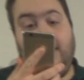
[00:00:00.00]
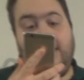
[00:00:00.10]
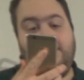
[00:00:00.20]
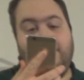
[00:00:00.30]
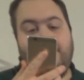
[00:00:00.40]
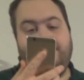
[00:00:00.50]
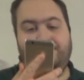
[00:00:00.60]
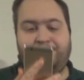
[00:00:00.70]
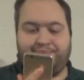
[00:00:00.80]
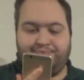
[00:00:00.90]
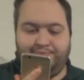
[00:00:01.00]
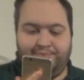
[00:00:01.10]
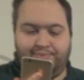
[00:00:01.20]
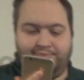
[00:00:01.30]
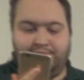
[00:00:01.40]
Anyway,
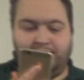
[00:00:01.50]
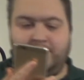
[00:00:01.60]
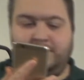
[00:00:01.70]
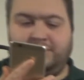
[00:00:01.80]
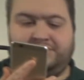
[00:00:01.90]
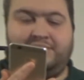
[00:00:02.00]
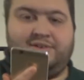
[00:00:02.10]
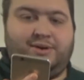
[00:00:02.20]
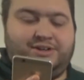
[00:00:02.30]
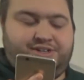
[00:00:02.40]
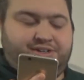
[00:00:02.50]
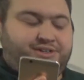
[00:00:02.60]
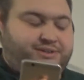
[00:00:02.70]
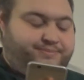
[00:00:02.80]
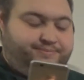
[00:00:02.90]
you got seven
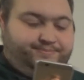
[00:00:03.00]
questions.